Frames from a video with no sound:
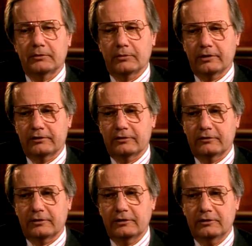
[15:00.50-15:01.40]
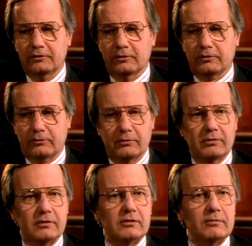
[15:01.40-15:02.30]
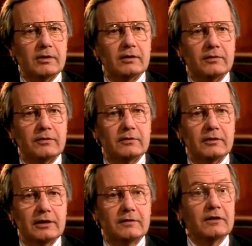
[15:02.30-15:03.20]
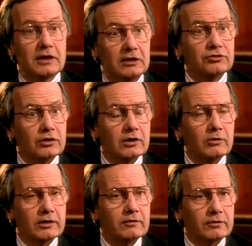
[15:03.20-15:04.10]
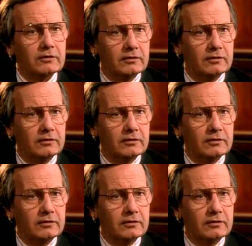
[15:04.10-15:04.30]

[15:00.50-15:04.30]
relations, and he talked through there about the engineering of consent.